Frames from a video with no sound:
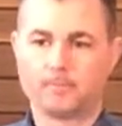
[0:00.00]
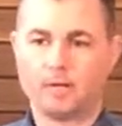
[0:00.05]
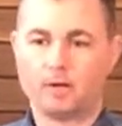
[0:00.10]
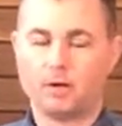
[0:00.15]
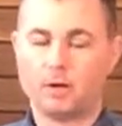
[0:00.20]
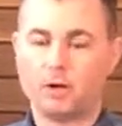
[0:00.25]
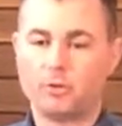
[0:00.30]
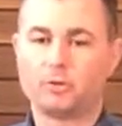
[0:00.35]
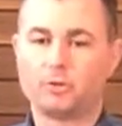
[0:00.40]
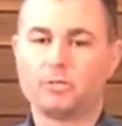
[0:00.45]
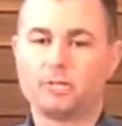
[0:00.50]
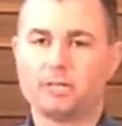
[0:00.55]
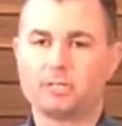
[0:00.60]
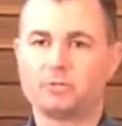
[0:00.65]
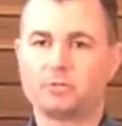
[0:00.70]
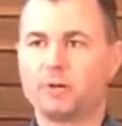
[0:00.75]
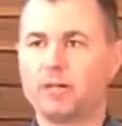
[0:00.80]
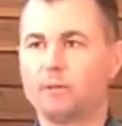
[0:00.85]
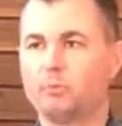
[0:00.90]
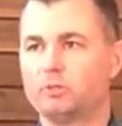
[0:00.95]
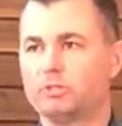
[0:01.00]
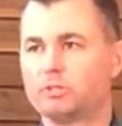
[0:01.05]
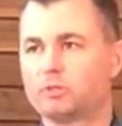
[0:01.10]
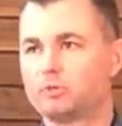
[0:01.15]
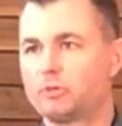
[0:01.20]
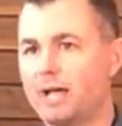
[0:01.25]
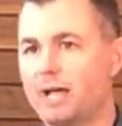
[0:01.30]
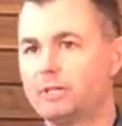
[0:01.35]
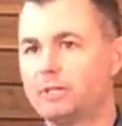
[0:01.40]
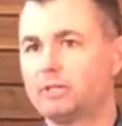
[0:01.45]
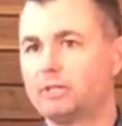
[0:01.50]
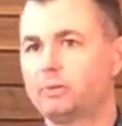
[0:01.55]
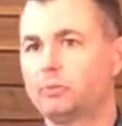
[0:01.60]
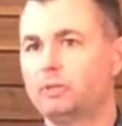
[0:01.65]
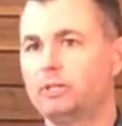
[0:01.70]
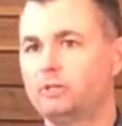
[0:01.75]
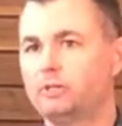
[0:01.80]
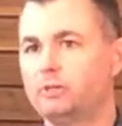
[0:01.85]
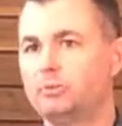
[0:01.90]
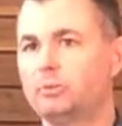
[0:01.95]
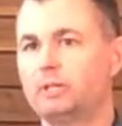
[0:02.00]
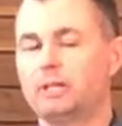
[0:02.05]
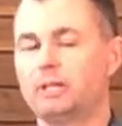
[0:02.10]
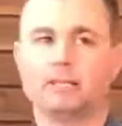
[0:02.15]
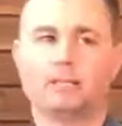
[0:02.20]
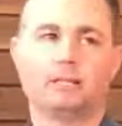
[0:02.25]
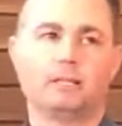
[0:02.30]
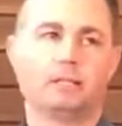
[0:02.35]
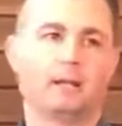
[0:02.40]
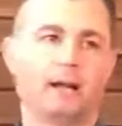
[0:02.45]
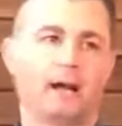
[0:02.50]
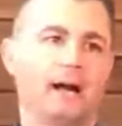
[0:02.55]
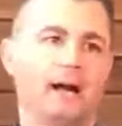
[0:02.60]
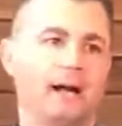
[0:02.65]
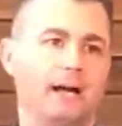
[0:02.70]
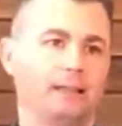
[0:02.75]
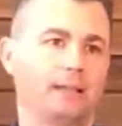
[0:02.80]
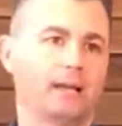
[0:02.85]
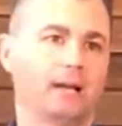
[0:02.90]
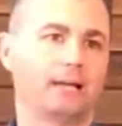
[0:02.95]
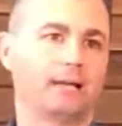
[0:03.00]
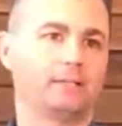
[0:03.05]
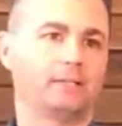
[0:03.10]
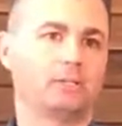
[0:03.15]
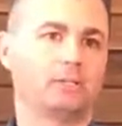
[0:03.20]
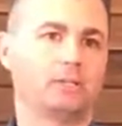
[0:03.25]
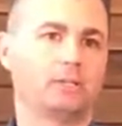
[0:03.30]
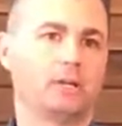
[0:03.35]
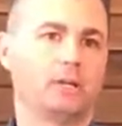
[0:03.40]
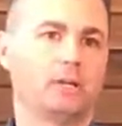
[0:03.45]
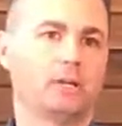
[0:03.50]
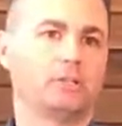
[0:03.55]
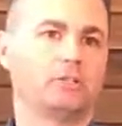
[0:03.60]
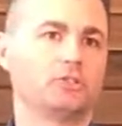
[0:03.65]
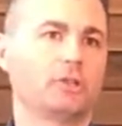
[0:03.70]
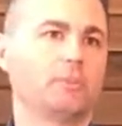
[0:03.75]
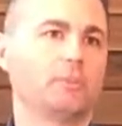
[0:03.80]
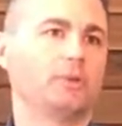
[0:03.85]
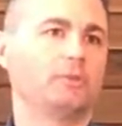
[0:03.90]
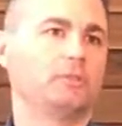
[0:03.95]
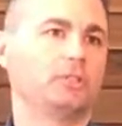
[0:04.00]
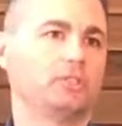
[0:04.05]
although yesterday was tragic, we do think that it highlights some of the